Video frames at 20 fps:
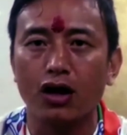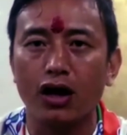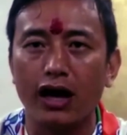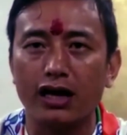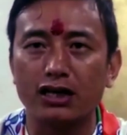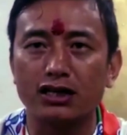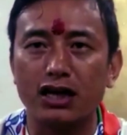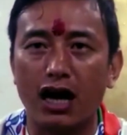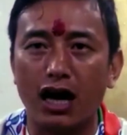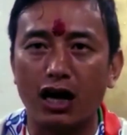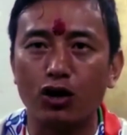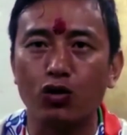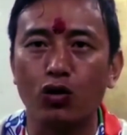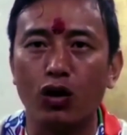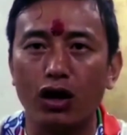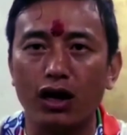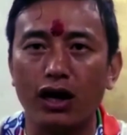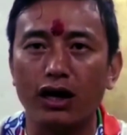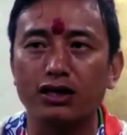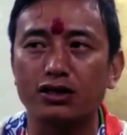Has
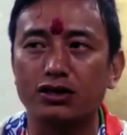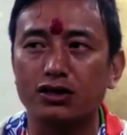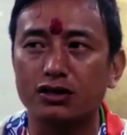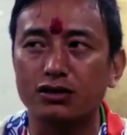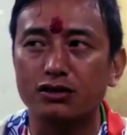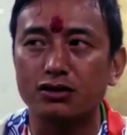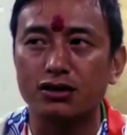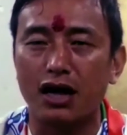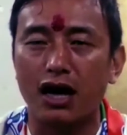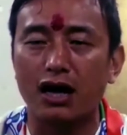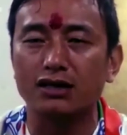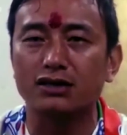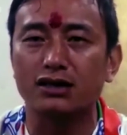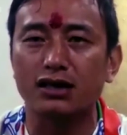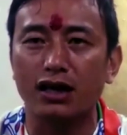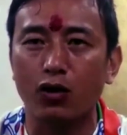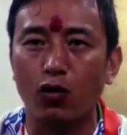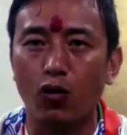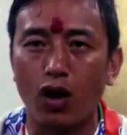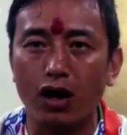Aluwalia asked
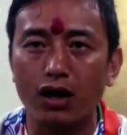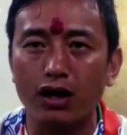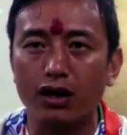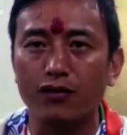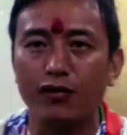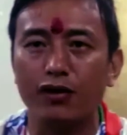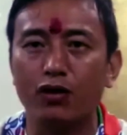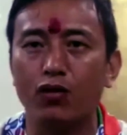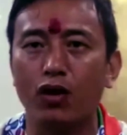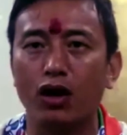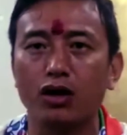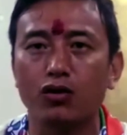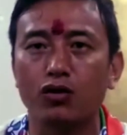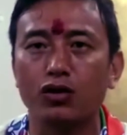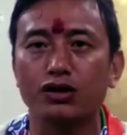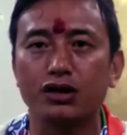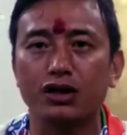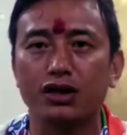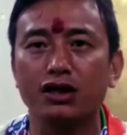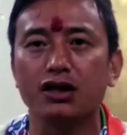one
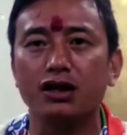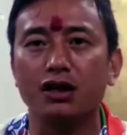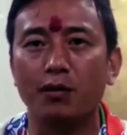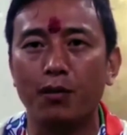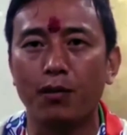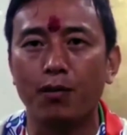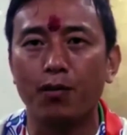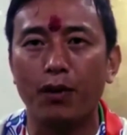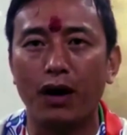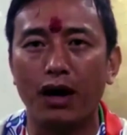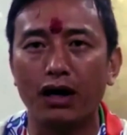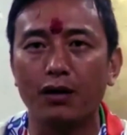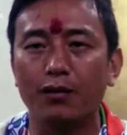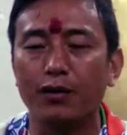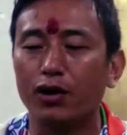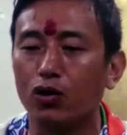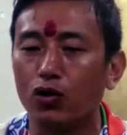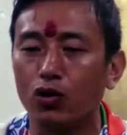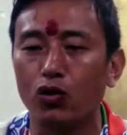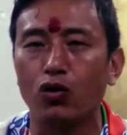question in the
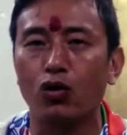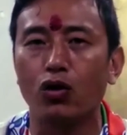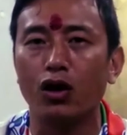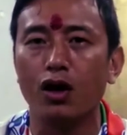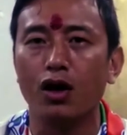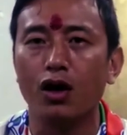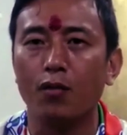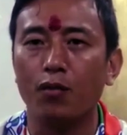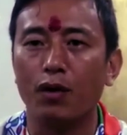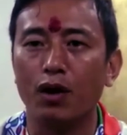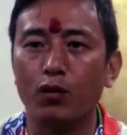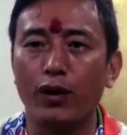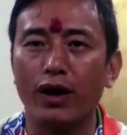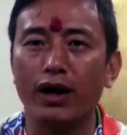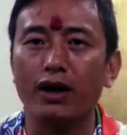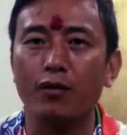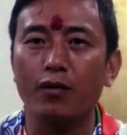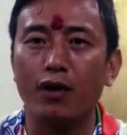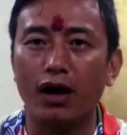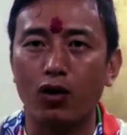parliament? No. But
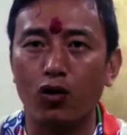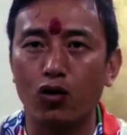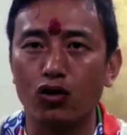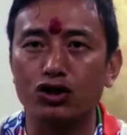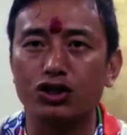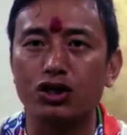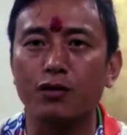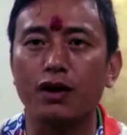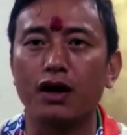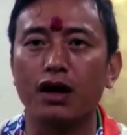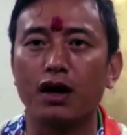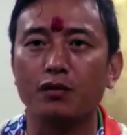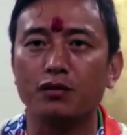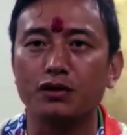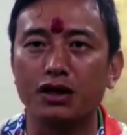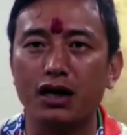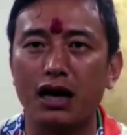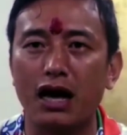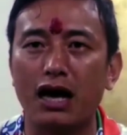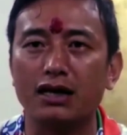when Lok Sabha
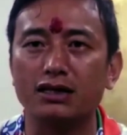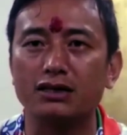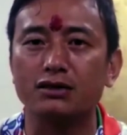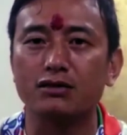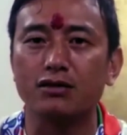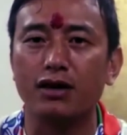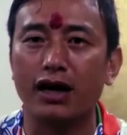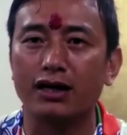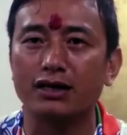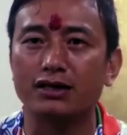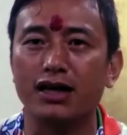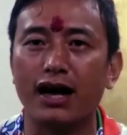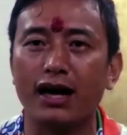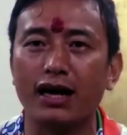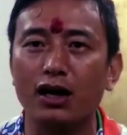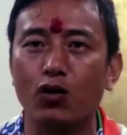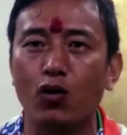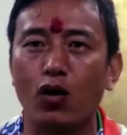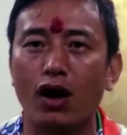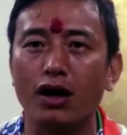comes, he'll ask
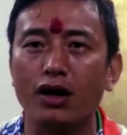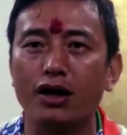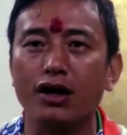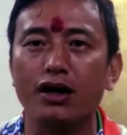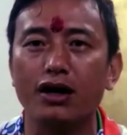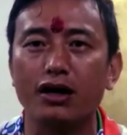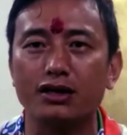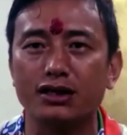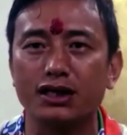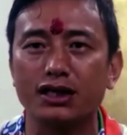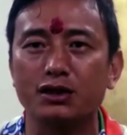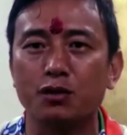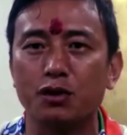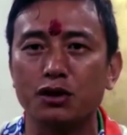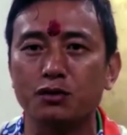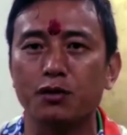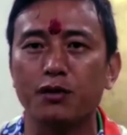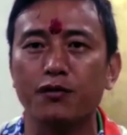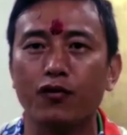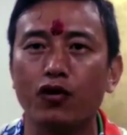exactly 1 year or 6
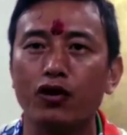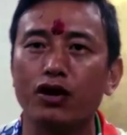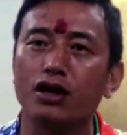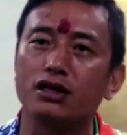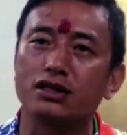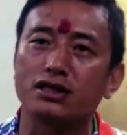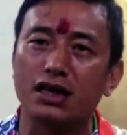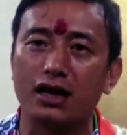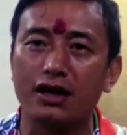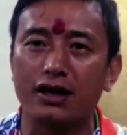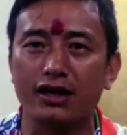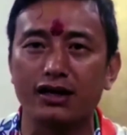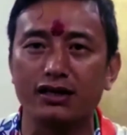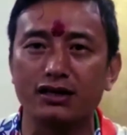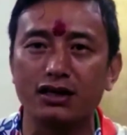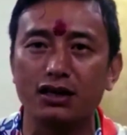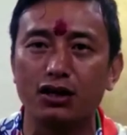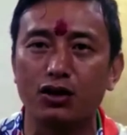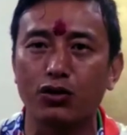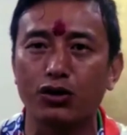months before he'll start
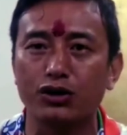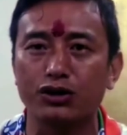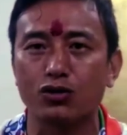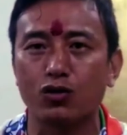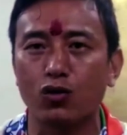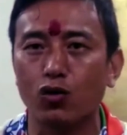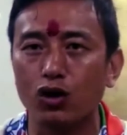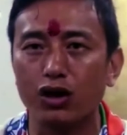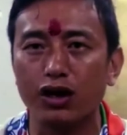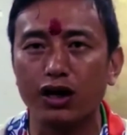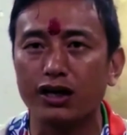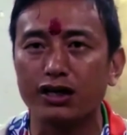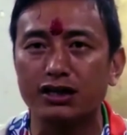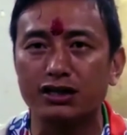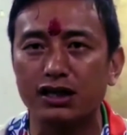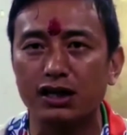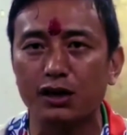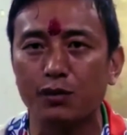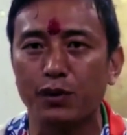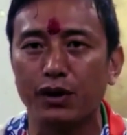raising the question. Whole year is
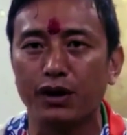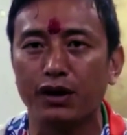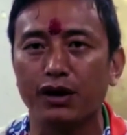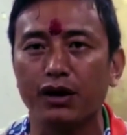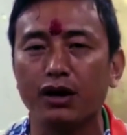sleeping.